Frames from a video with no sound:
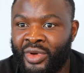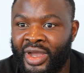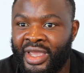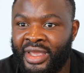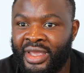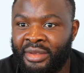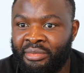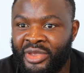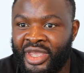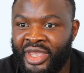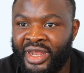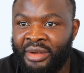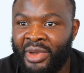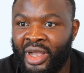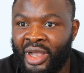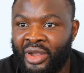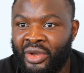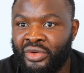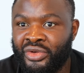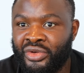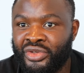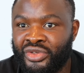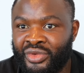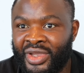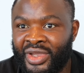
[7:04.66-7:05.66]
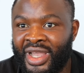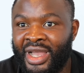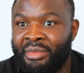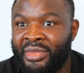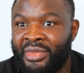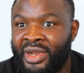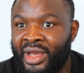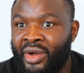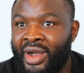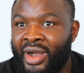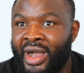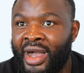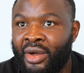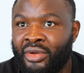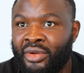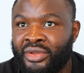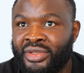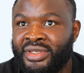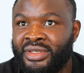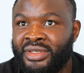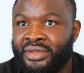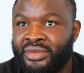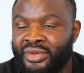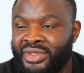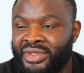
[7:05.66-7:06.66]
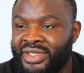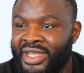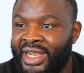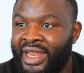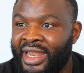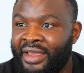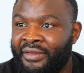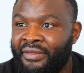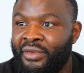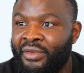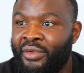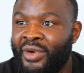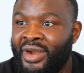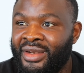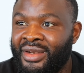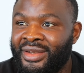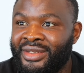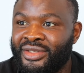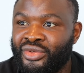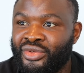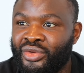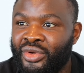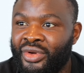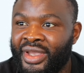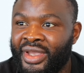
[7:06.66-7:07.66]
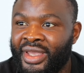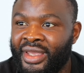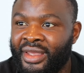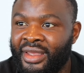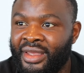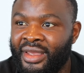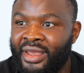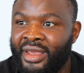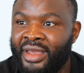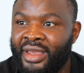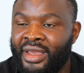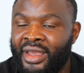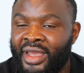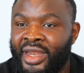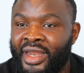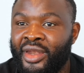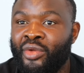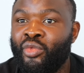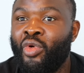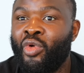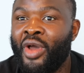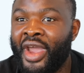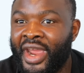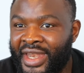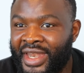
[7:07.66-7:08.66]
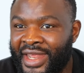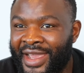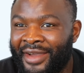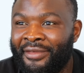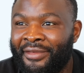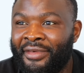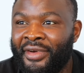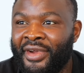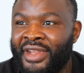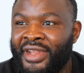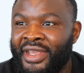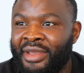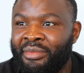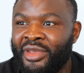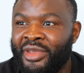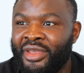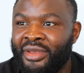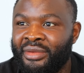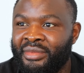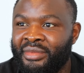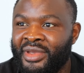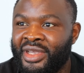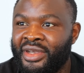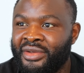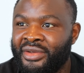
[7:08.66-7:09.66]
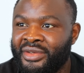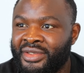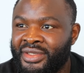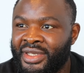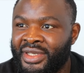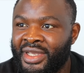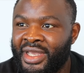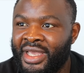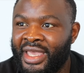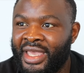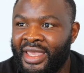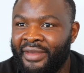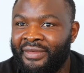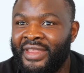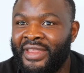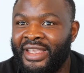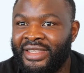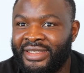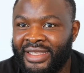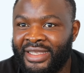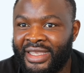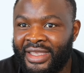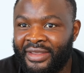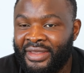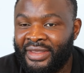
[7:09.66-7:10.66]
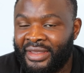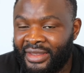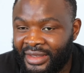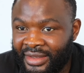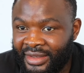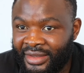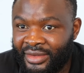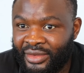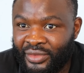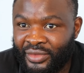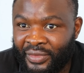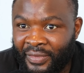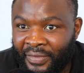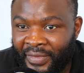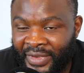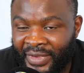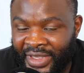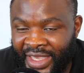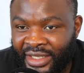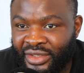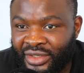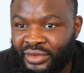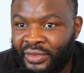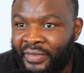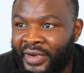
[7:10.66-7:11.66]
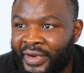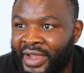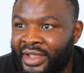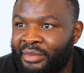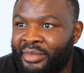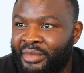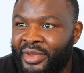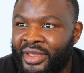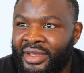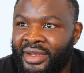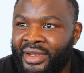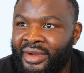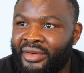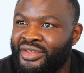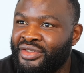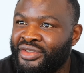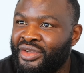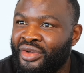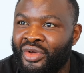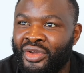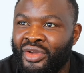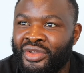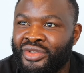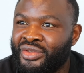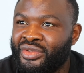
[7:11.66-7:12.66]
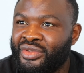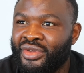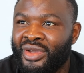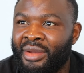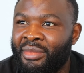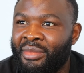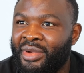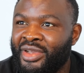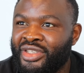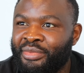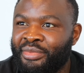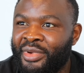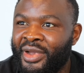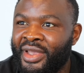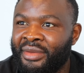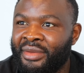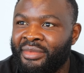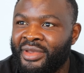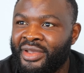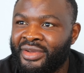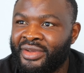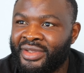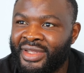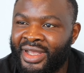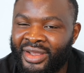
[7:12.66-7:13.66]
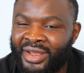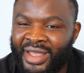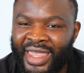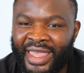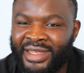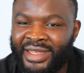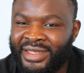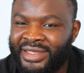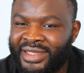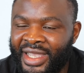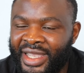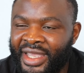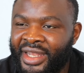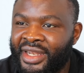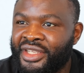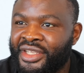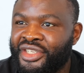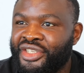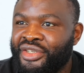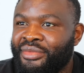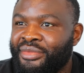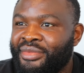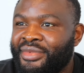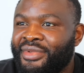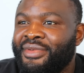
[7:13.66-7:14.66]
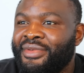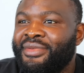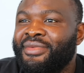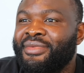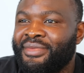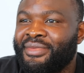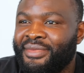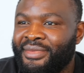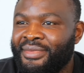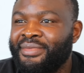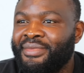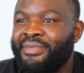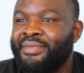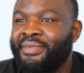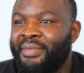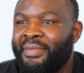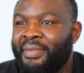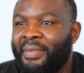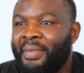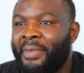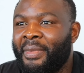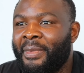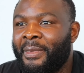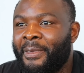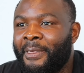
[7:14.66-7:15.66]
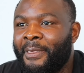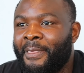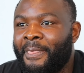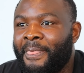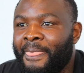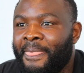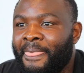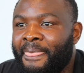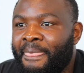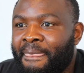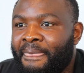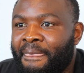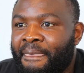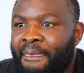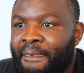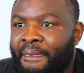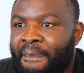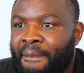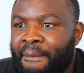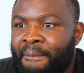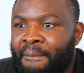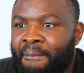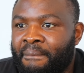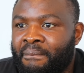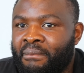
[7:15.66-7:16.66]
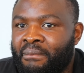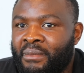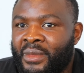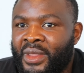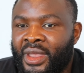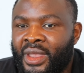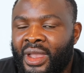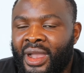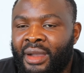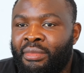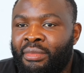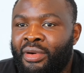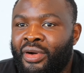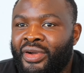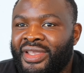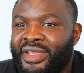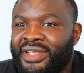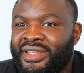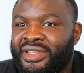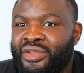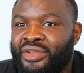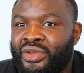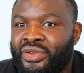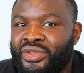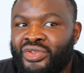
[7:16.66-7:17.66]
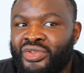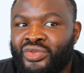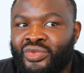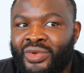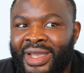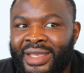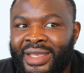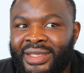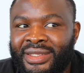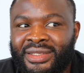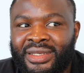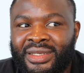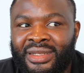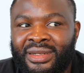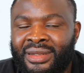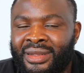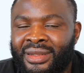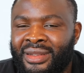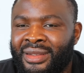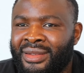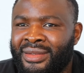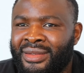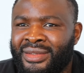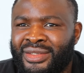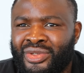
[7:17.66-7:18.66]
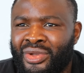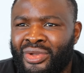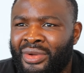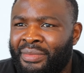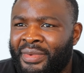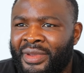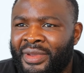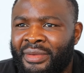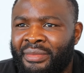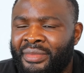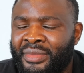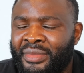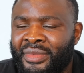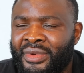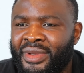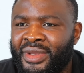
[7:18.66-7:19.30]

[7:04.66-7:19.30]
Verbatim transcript: why me and my coach, we come now out to tell everyone the story and why they're avoiding me. Because if they say yes to fight me, I was not going to talk about sparring because I can stay in the gym. What happened with Daniel Dubois in the spar? I broke his nose twice and stopped him.